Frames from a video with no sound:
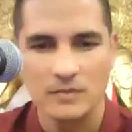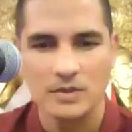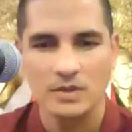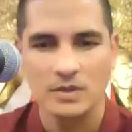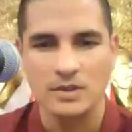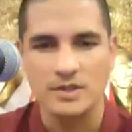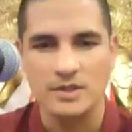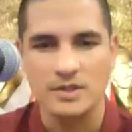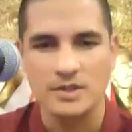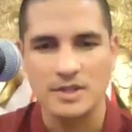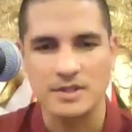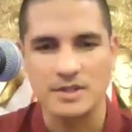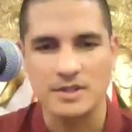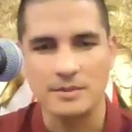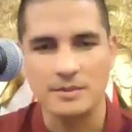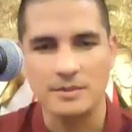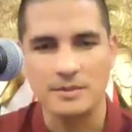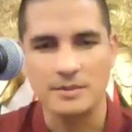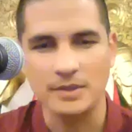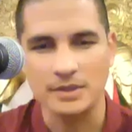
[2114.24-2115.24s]
It says
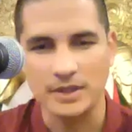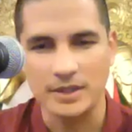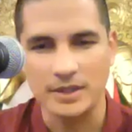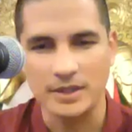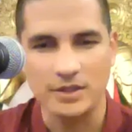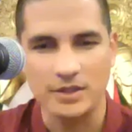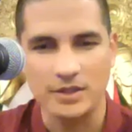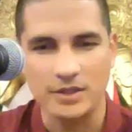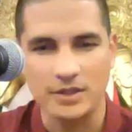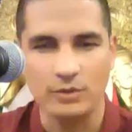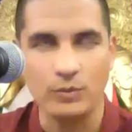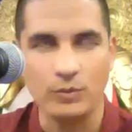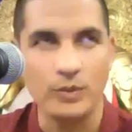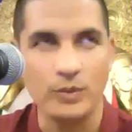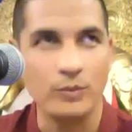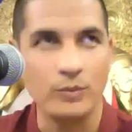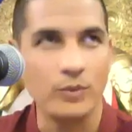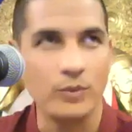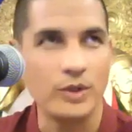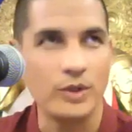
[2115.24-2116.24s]
something like, you know,
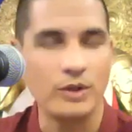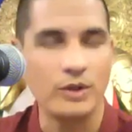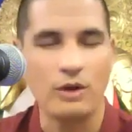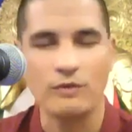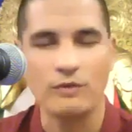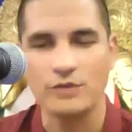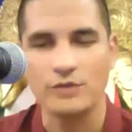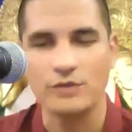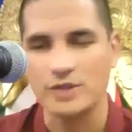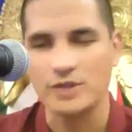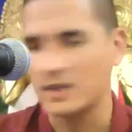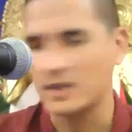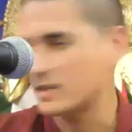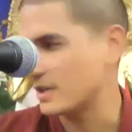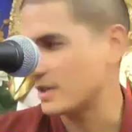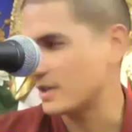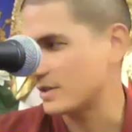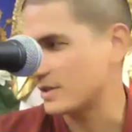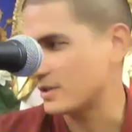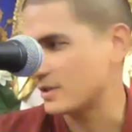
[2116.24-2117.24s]
when one offers
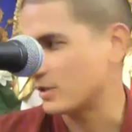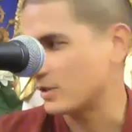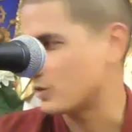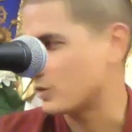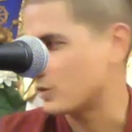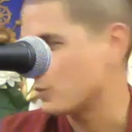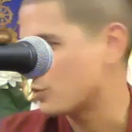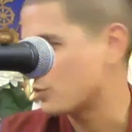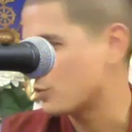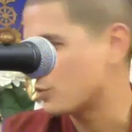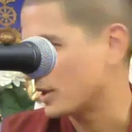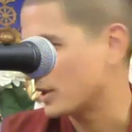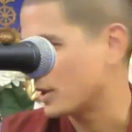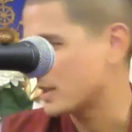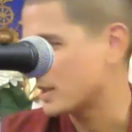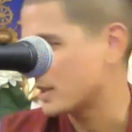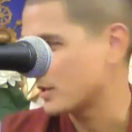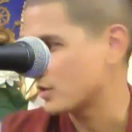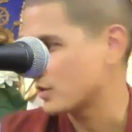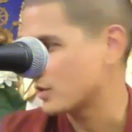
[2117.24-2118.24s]
incense to the sutra,
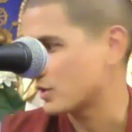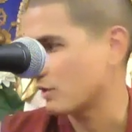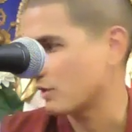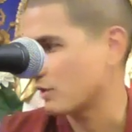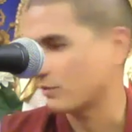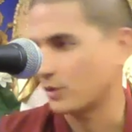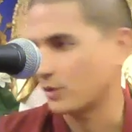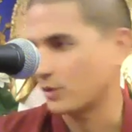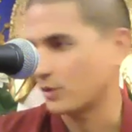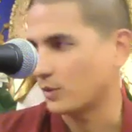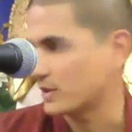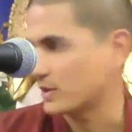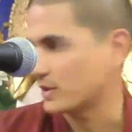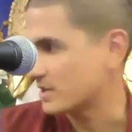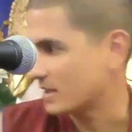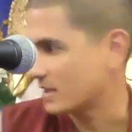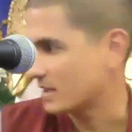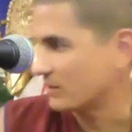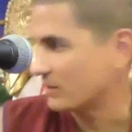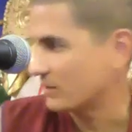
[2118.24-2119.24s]
it's not just offering one
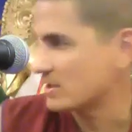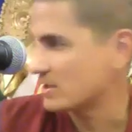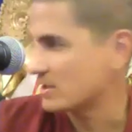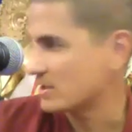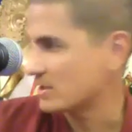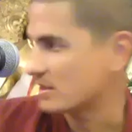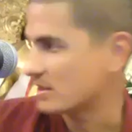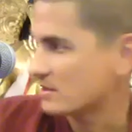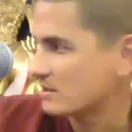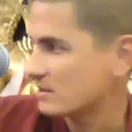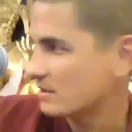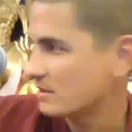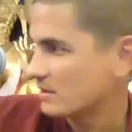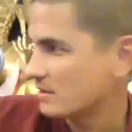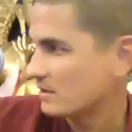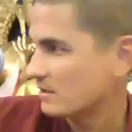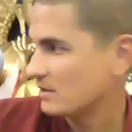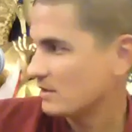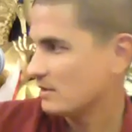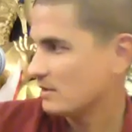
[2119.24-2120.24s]
stick of incense,
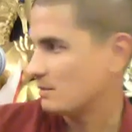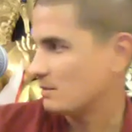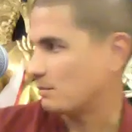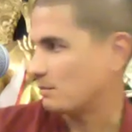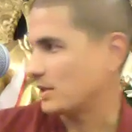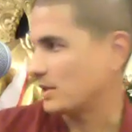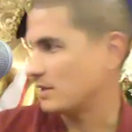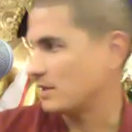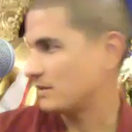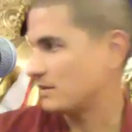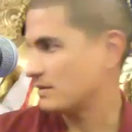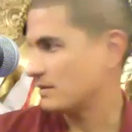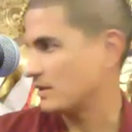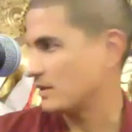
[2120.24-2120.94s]
but